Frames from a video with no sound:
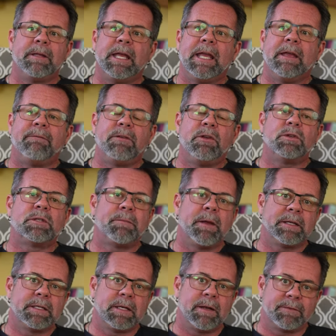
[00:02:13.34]
If you
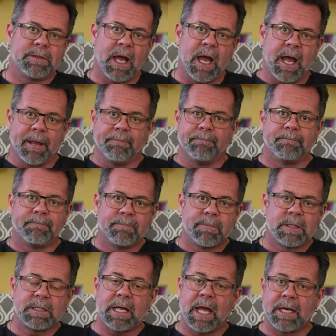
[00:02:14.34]
spent enough time
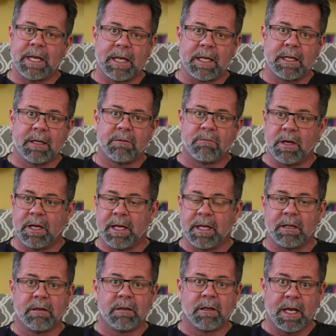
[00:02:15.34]
studying,
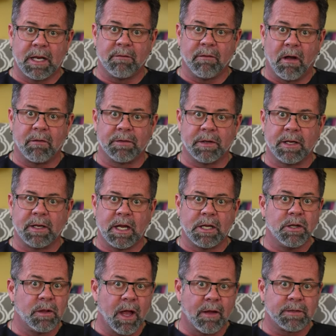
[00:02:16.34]
reading, getting involved in it, and
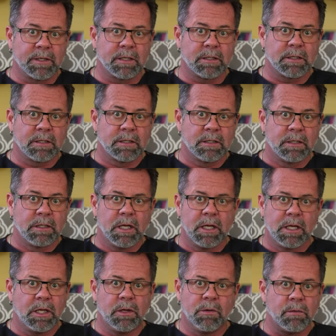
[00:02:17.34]
you loved it,
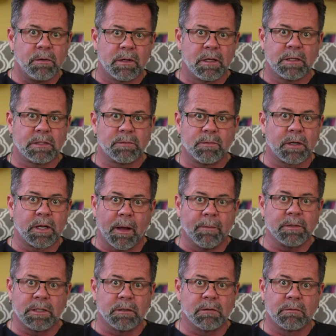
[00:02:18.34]
you this would
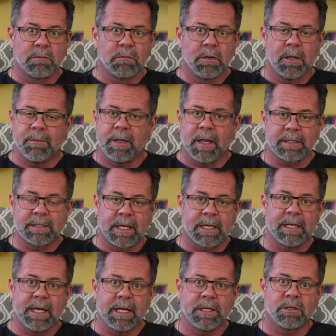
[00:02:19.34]
come to you. It'd be like
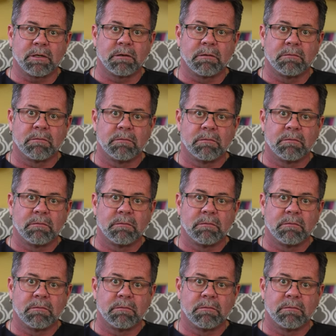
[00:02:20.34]
second nature.